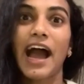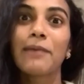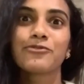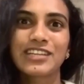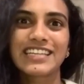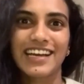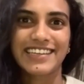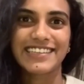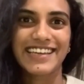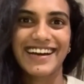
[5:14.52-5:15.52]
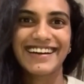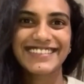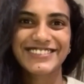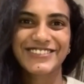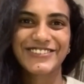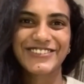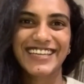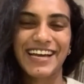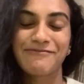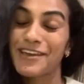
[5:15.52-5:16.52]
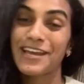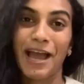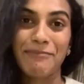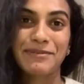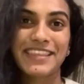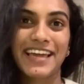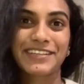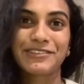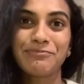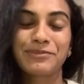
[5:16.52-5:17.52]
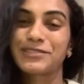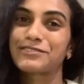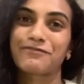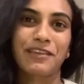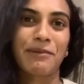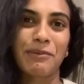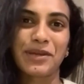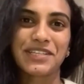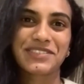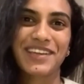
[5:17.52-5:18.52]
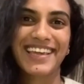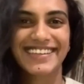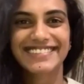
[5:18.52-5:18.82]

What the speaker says: I'm really lucky, yeah. So, yeah, I'm very happy that, because of them, I'm here today.